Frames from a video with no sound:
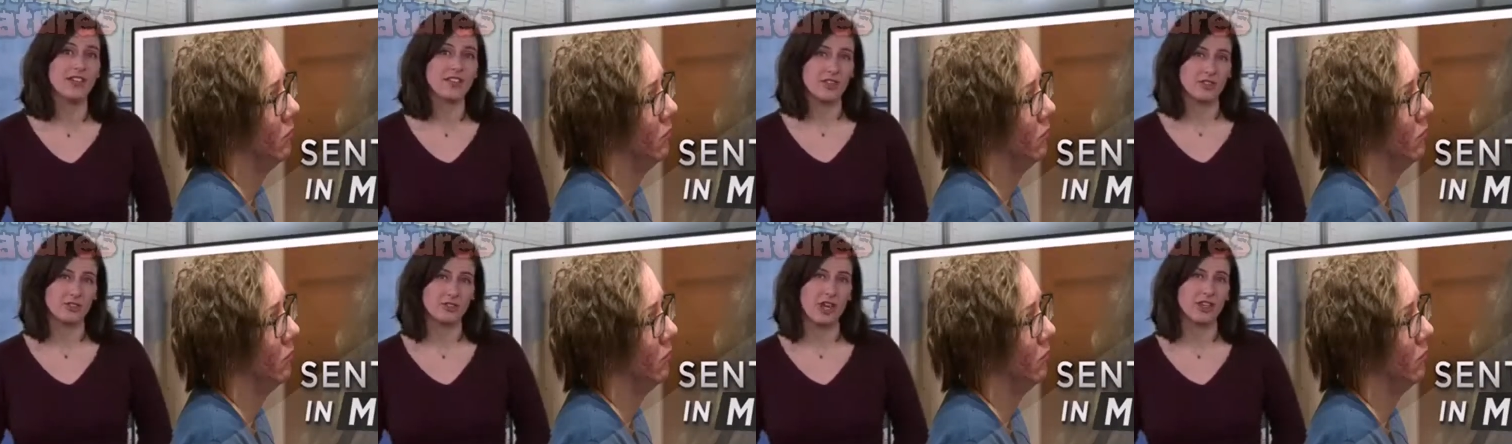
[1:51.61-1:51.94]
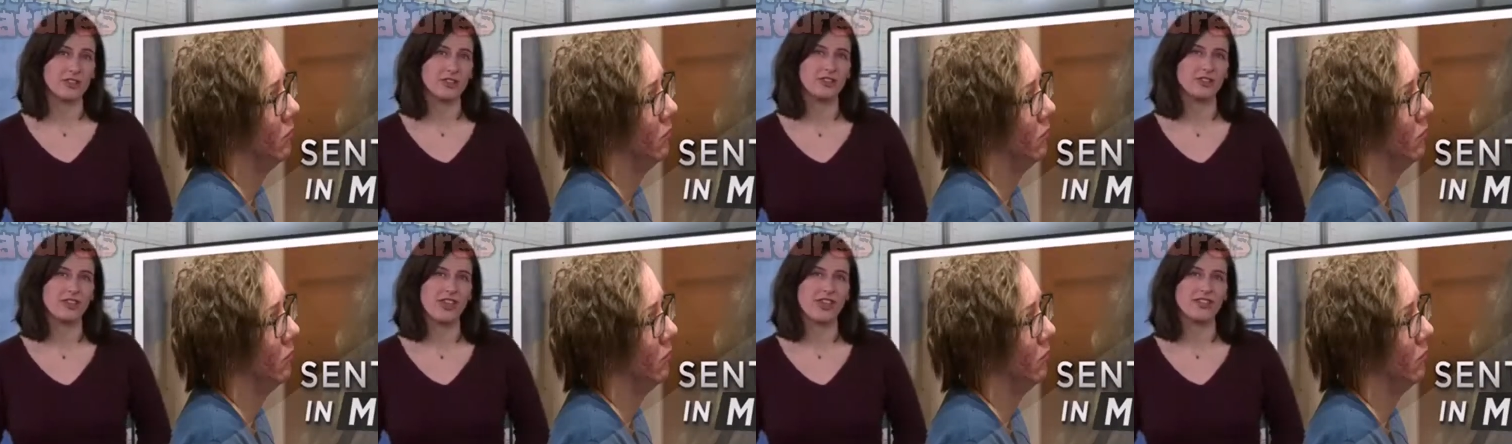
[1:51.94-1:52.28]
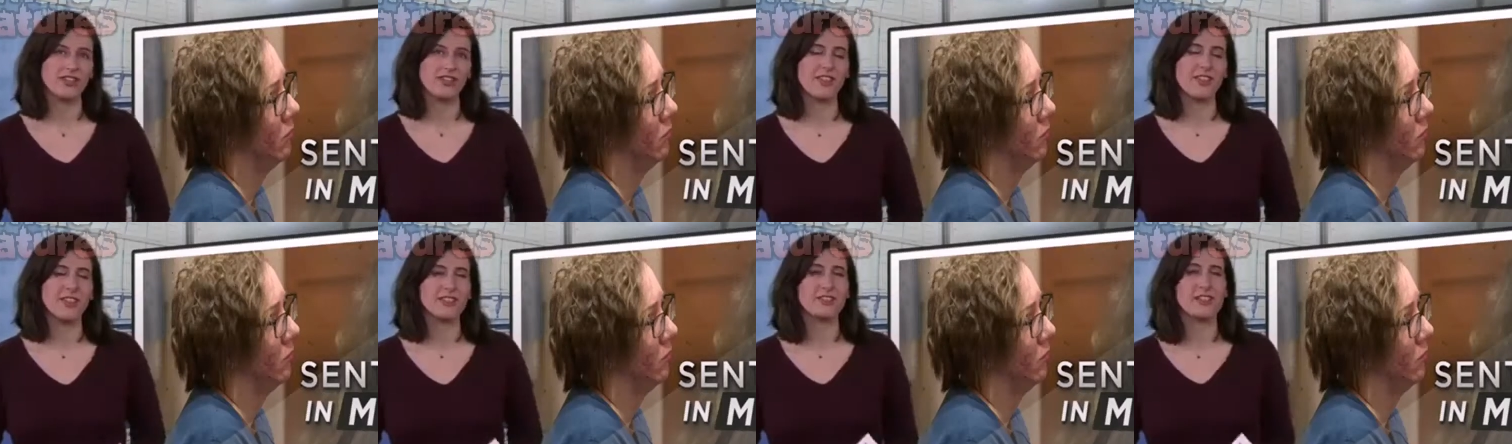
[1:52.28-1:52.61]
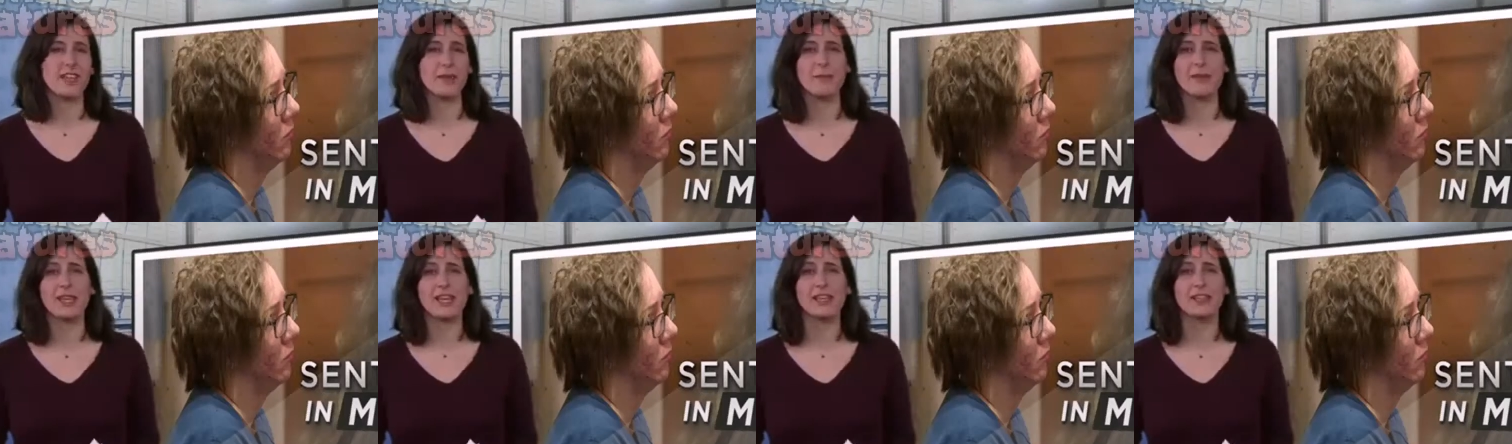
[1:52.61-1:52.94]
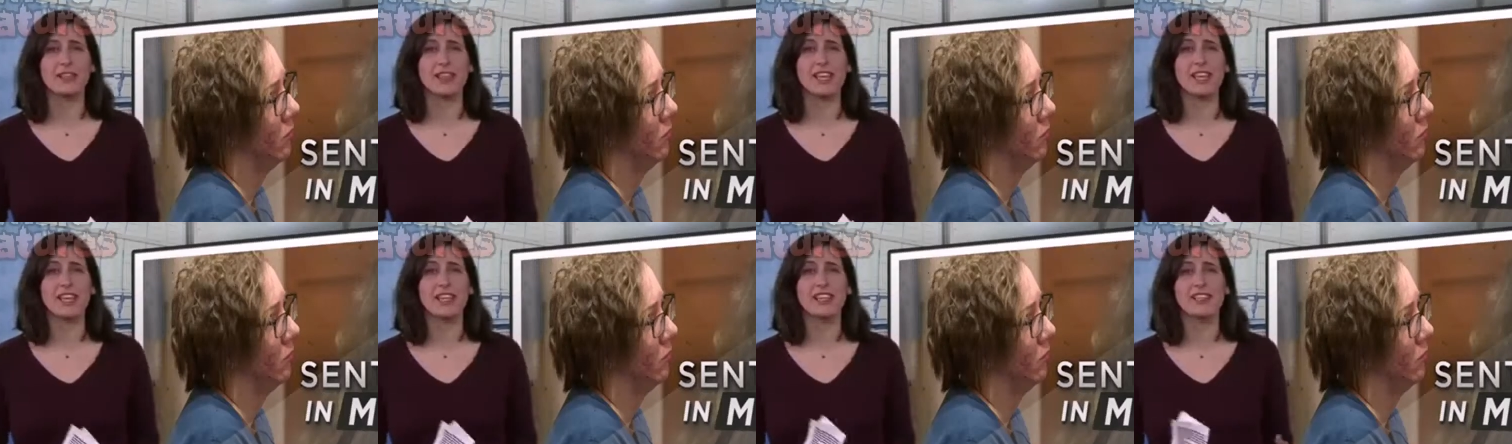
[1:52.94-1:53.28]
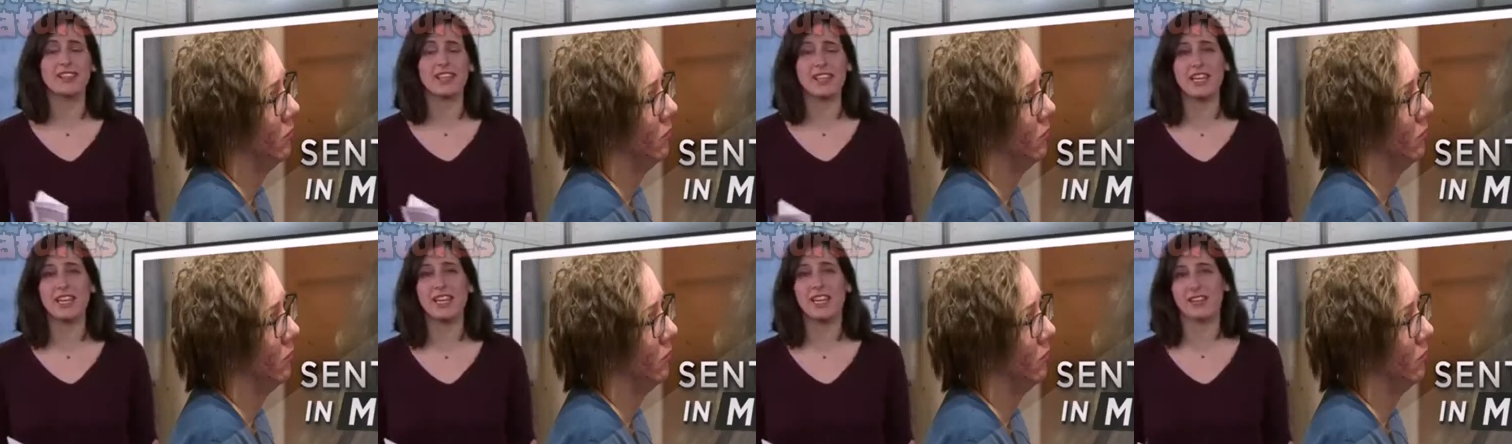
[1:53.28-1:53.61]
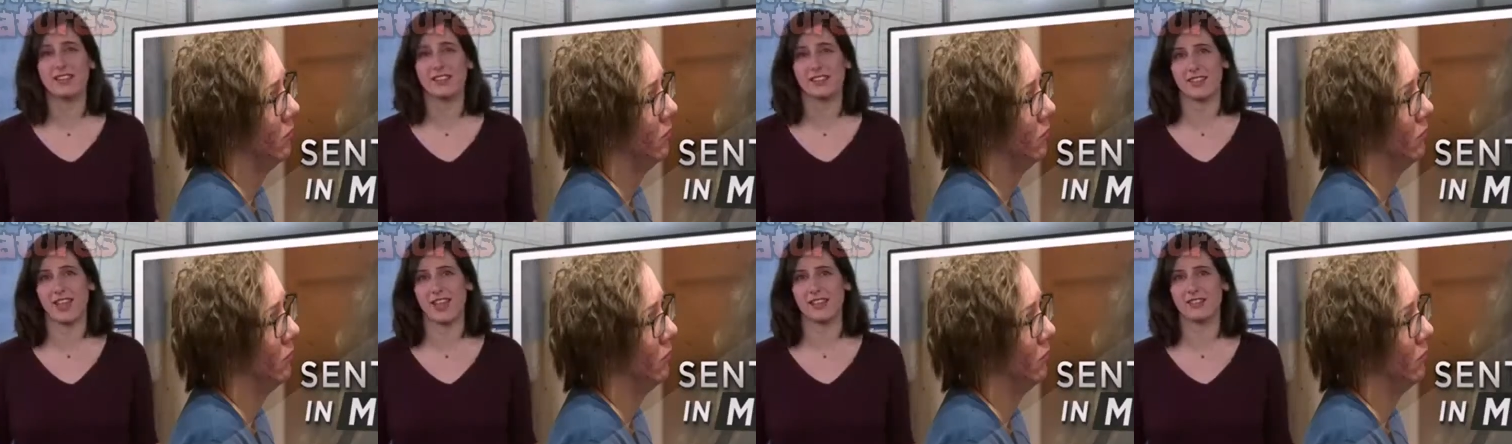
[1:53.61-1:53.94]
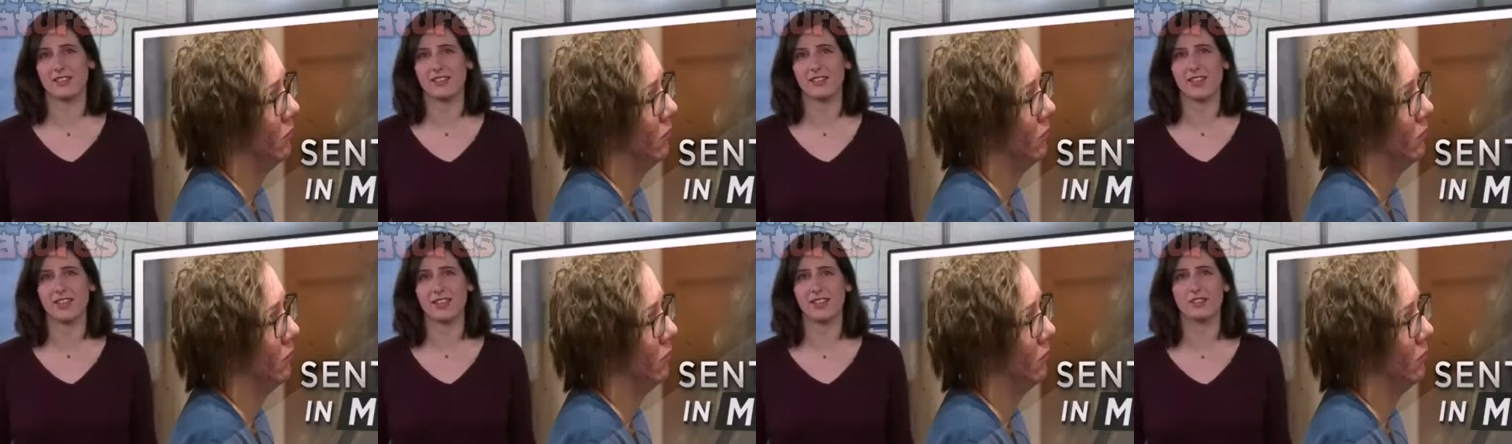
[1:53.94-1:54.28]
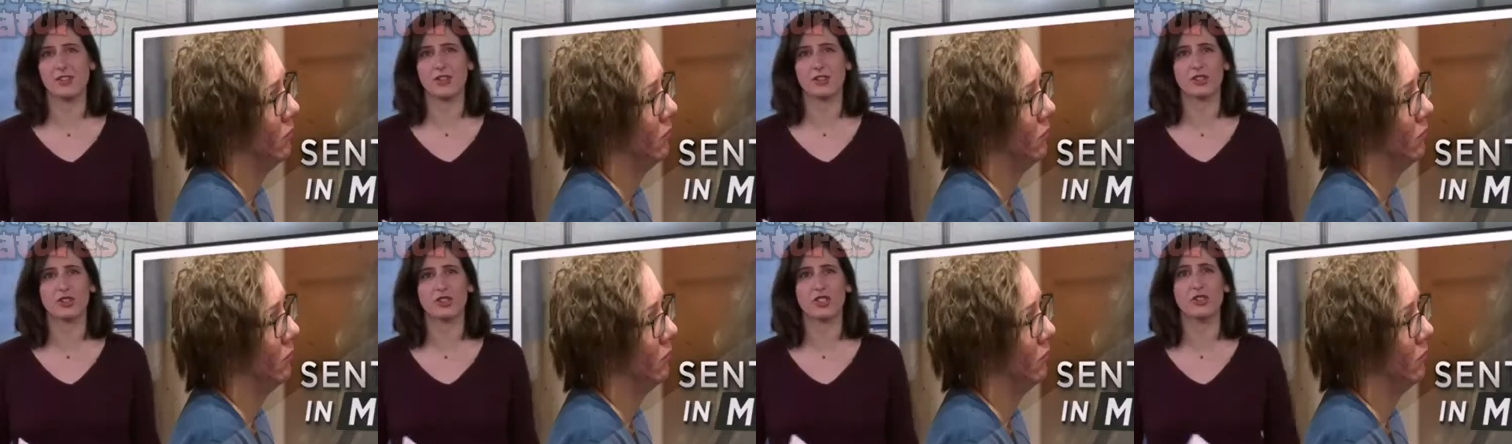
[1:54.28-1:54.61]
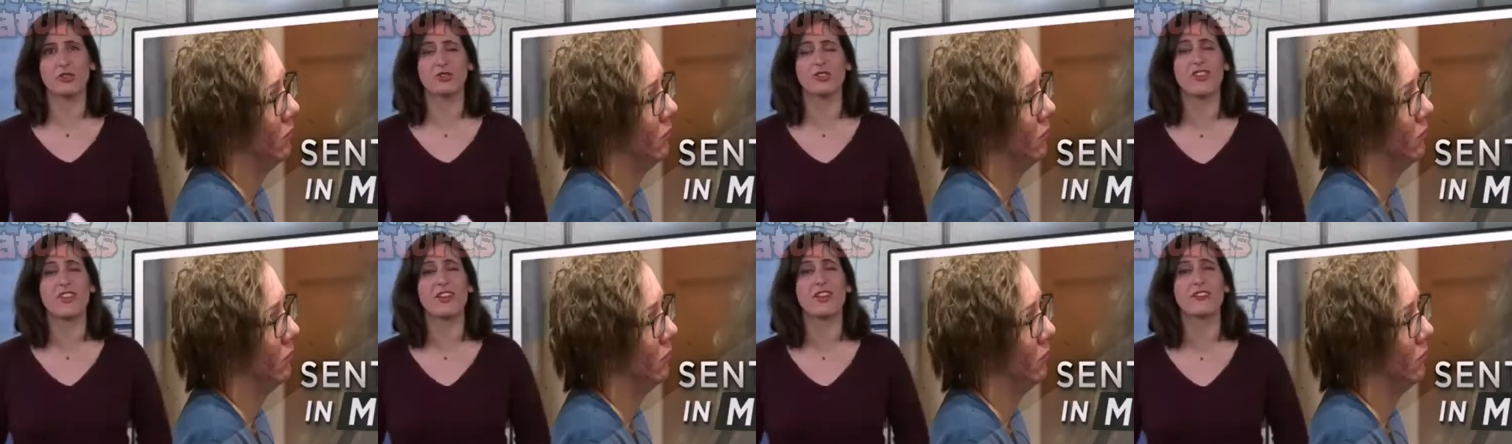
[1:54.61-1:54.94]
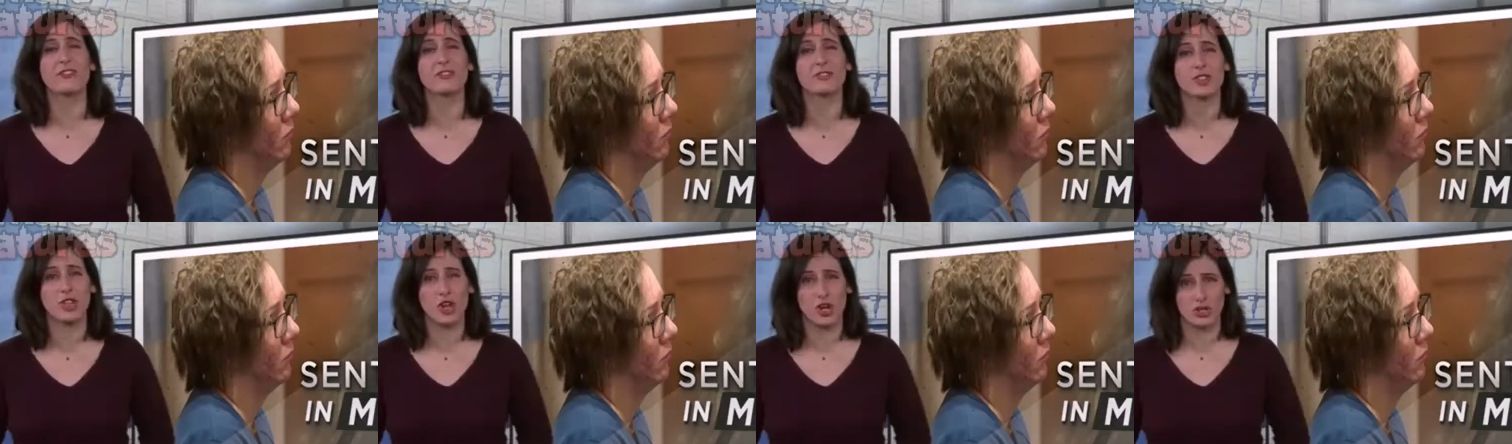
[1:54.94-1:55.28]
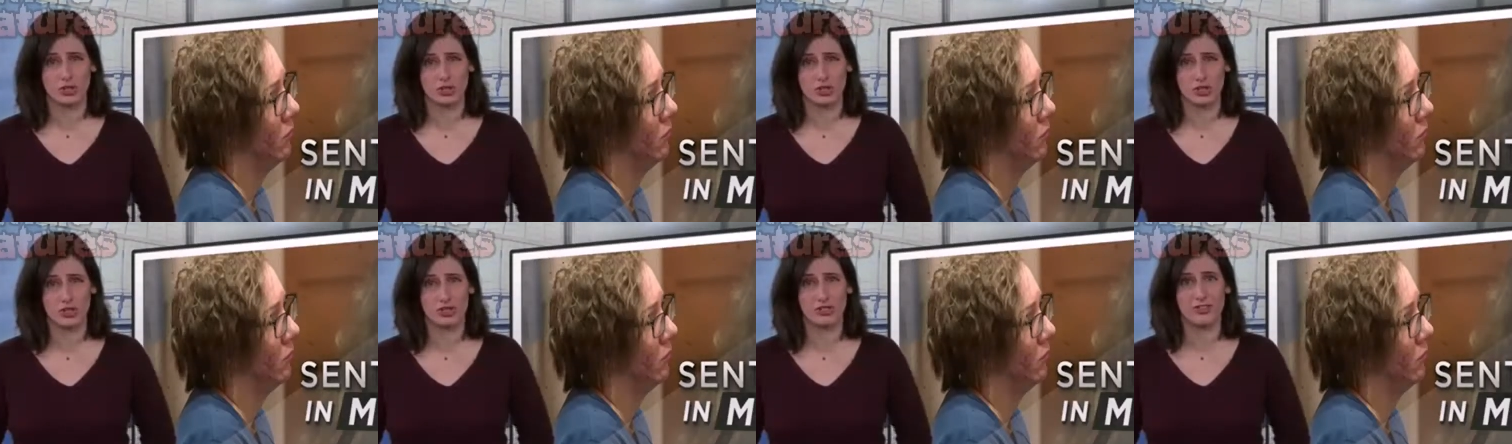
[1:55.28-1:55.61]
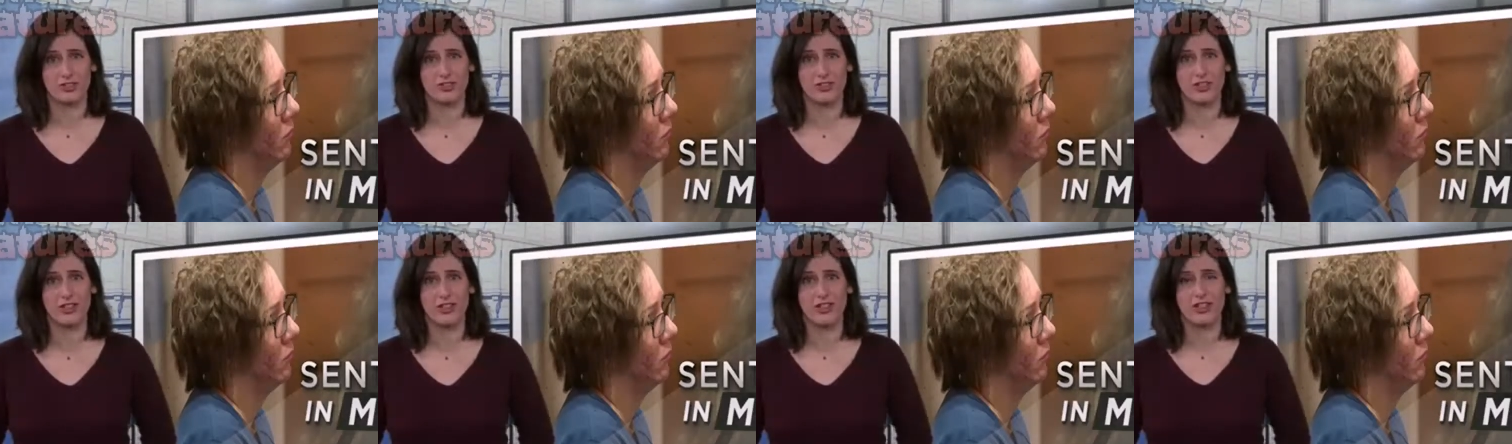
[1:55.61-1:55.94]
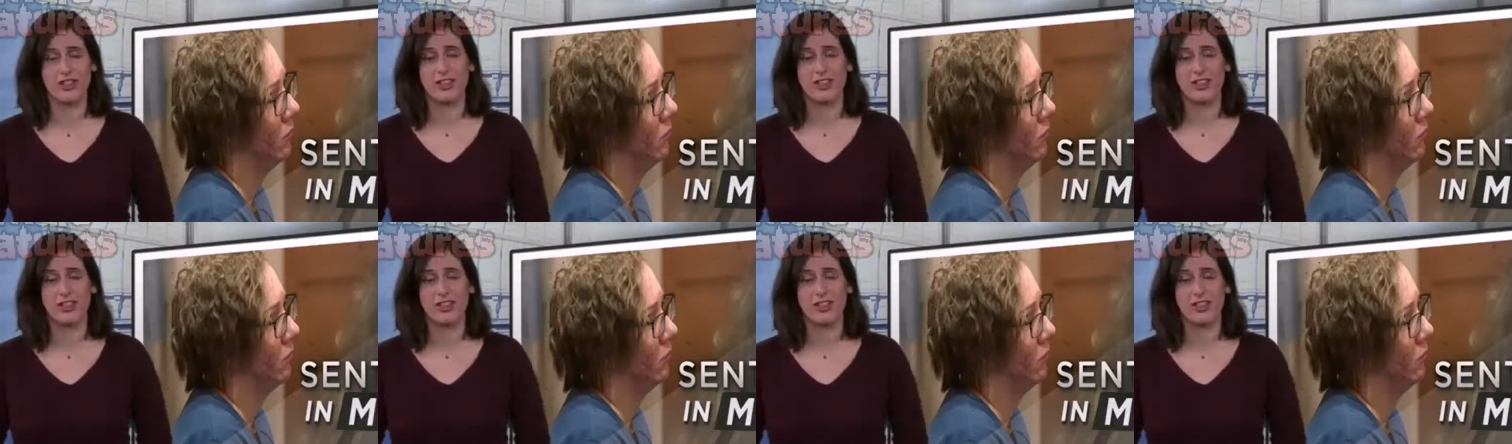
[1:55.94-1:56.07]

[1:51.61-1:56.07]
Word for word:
Speaker 1: The judge says the seemingly lenient sentences are due to their charges.